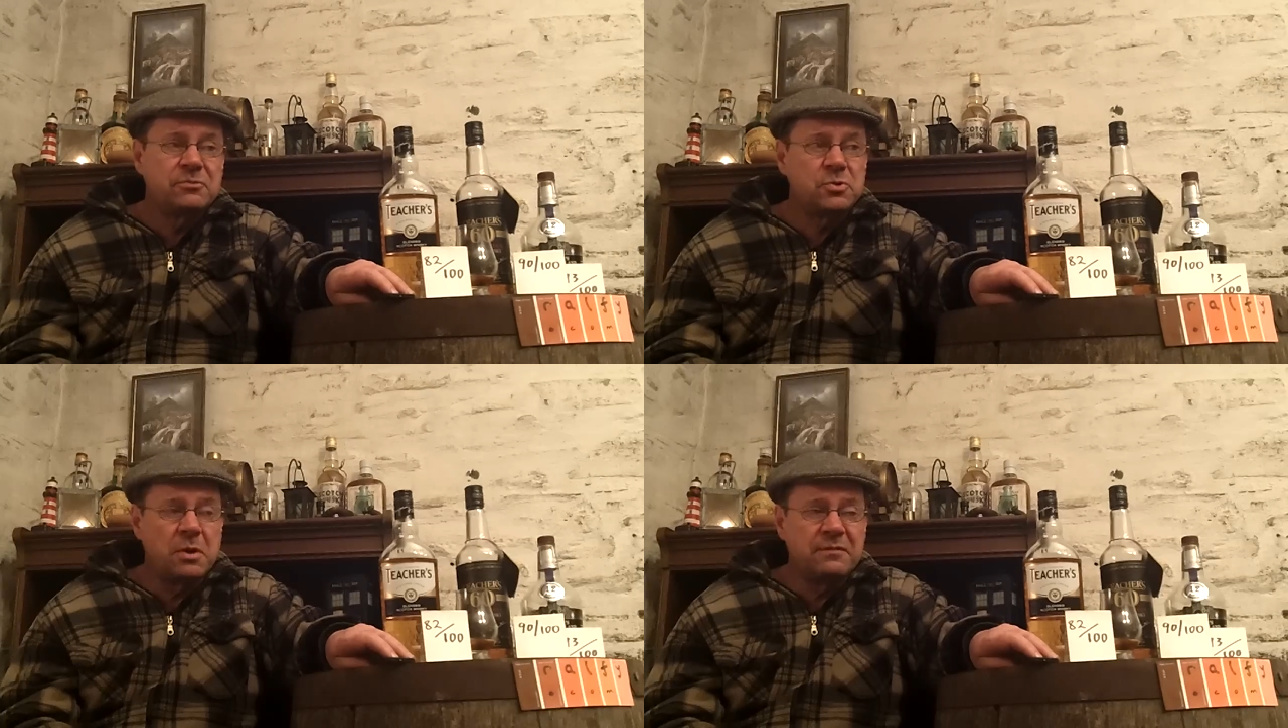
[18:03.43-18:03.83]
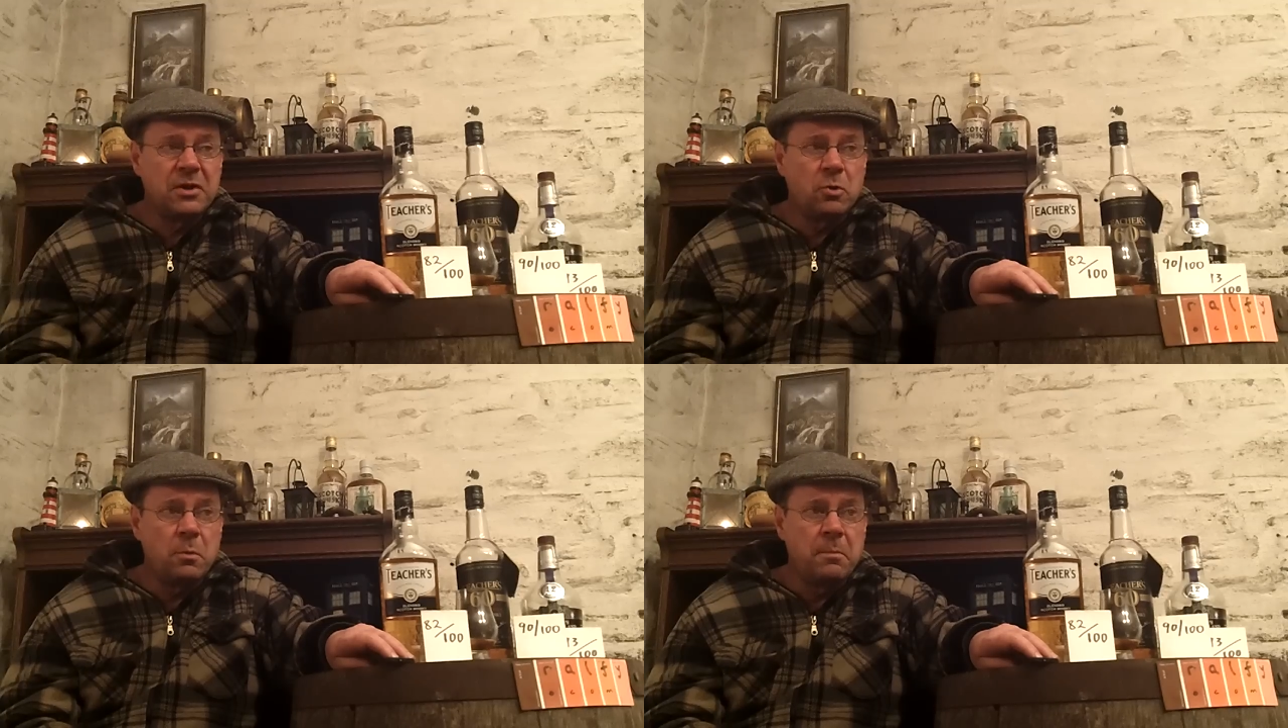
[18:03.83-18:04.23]

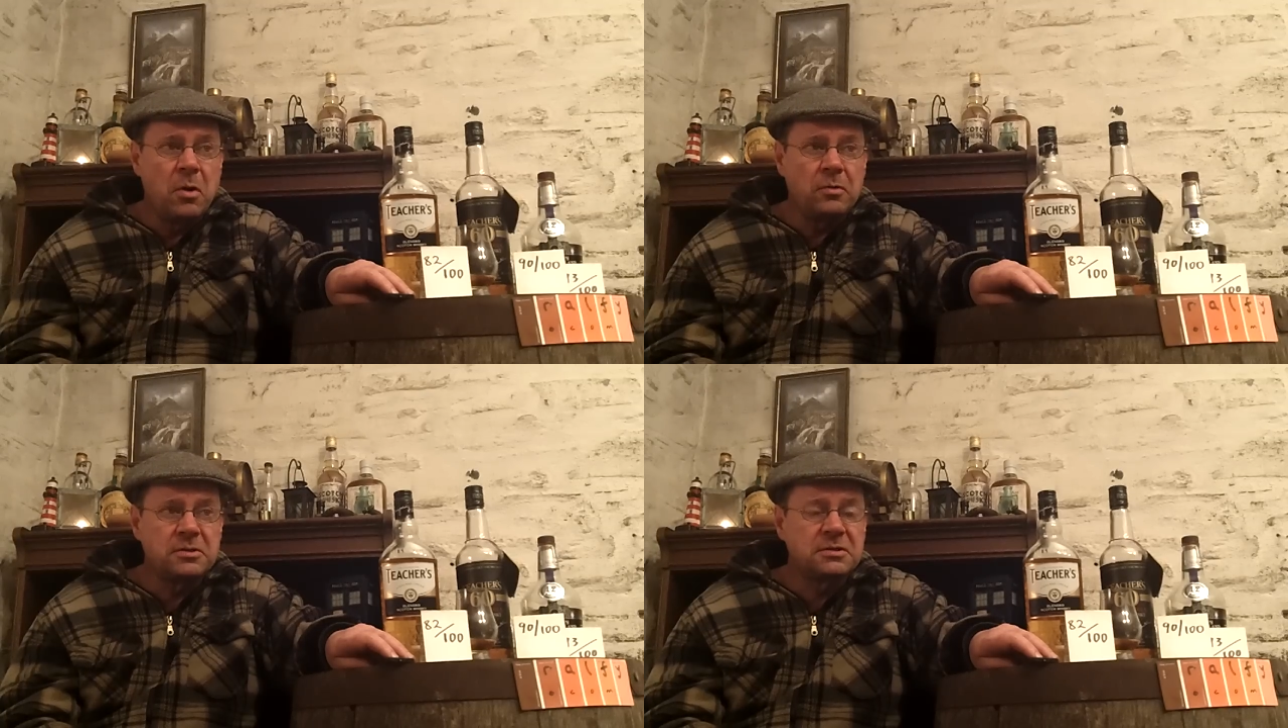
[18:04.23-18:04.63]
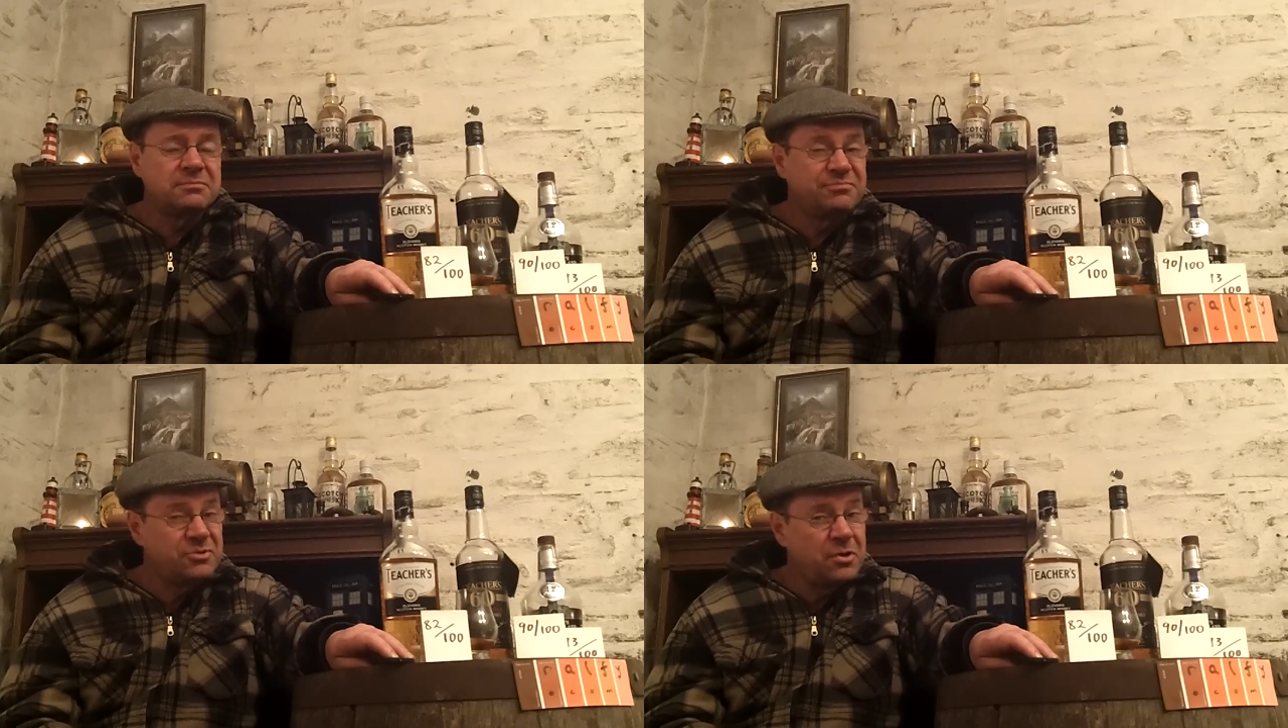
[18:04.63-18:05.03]
12-year-old malt.
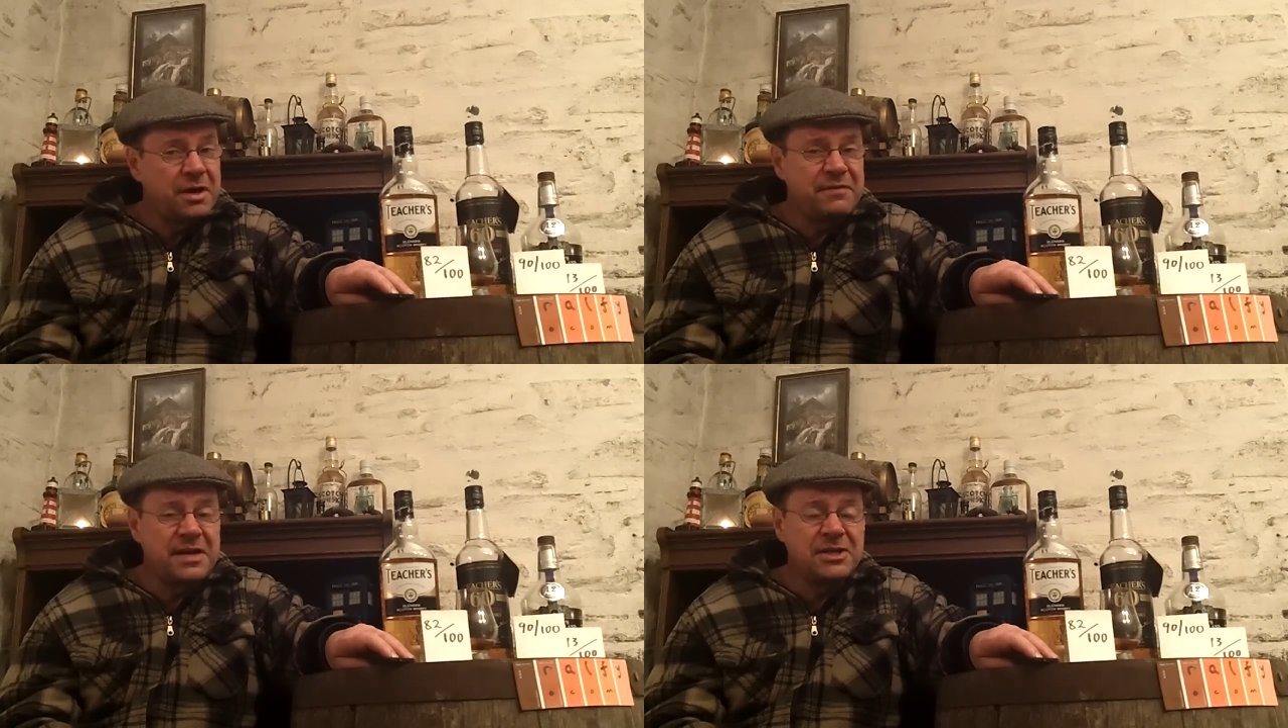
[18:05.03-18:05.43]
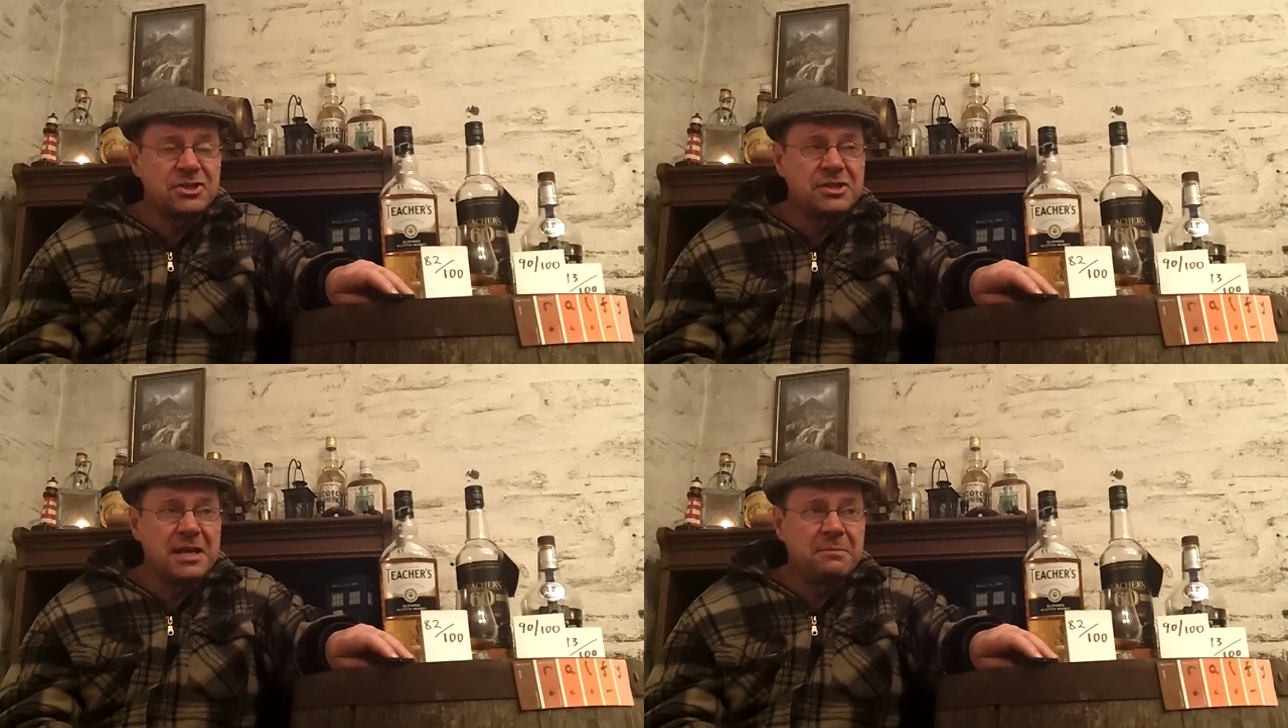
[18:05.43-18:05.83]
Got to have an
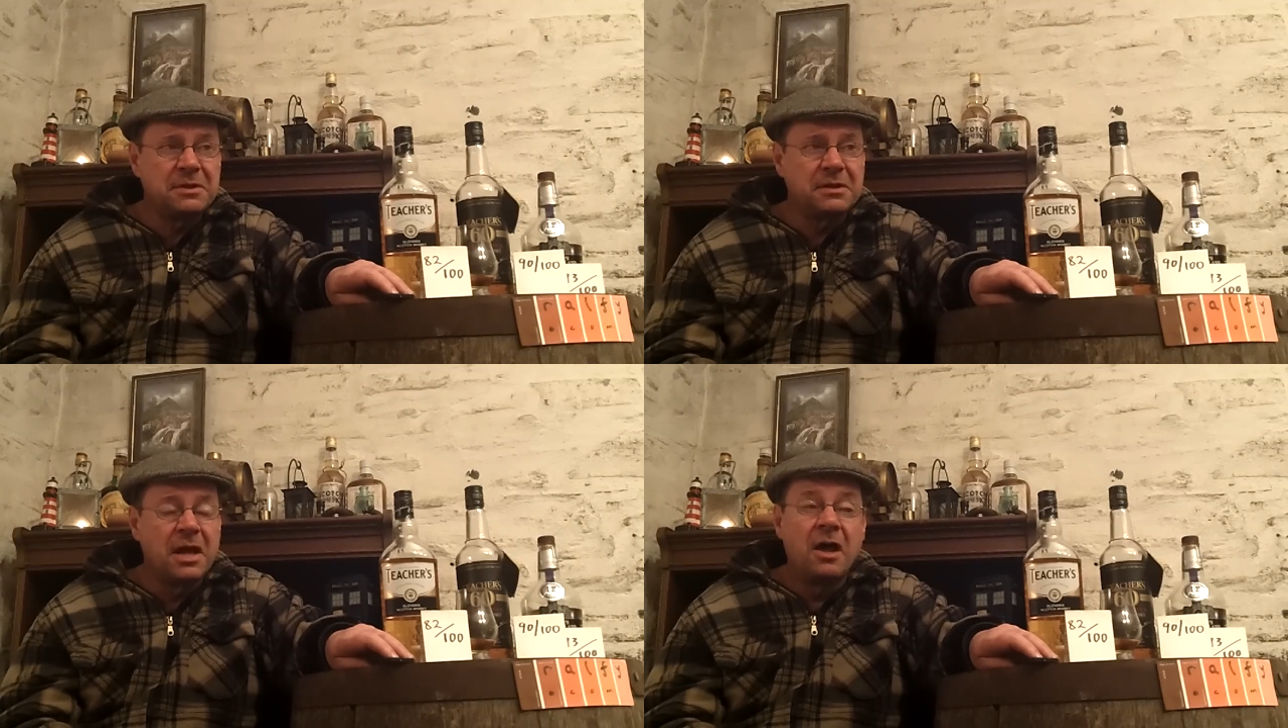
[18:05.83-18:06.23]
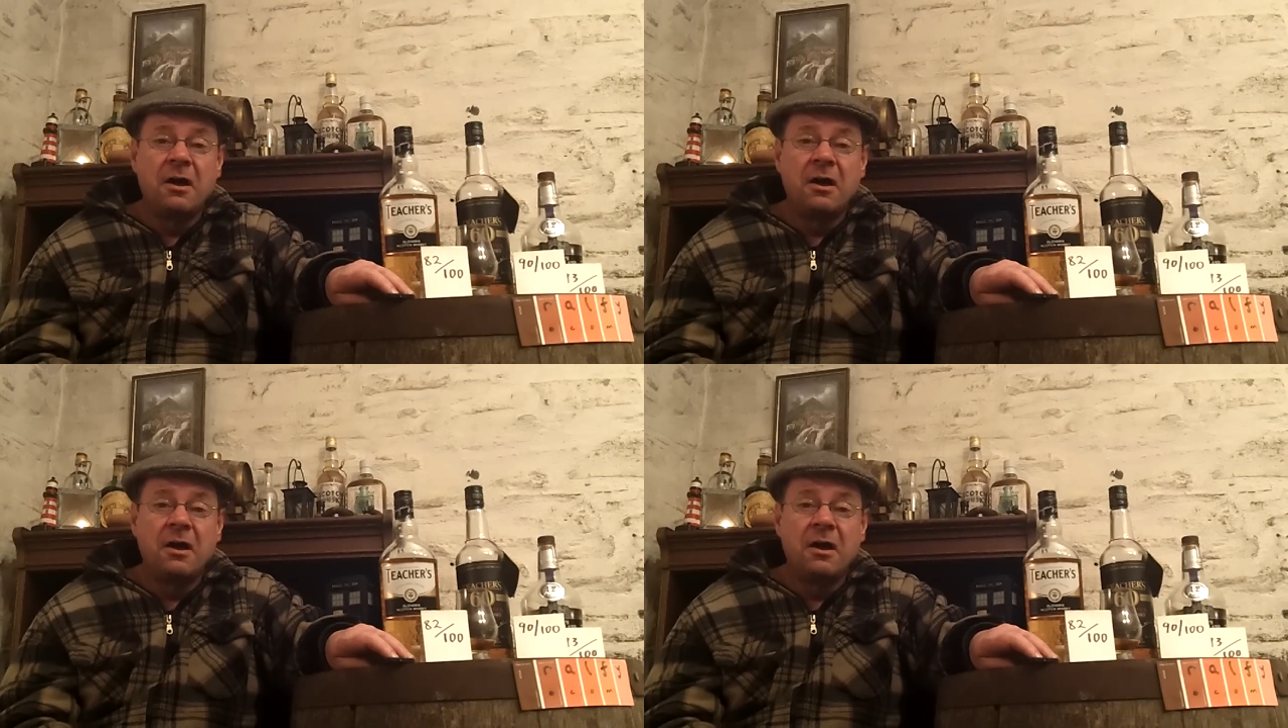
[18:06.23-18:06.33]
age statement.